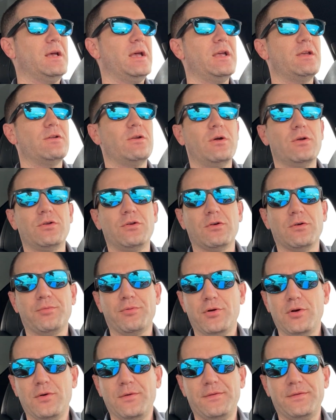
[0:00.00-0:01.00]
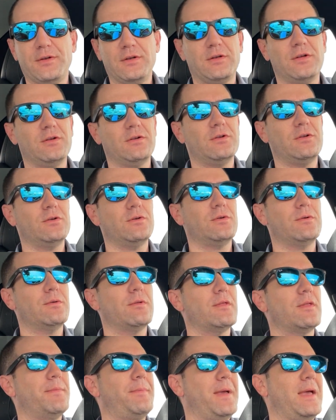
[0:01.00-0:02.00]
hey, you're approved to
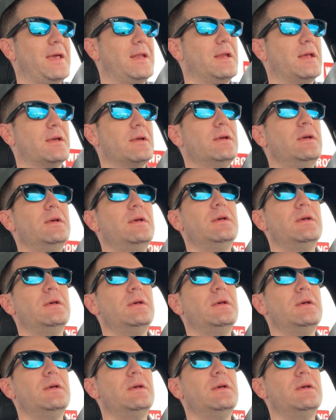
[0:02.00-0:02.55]
do the painting,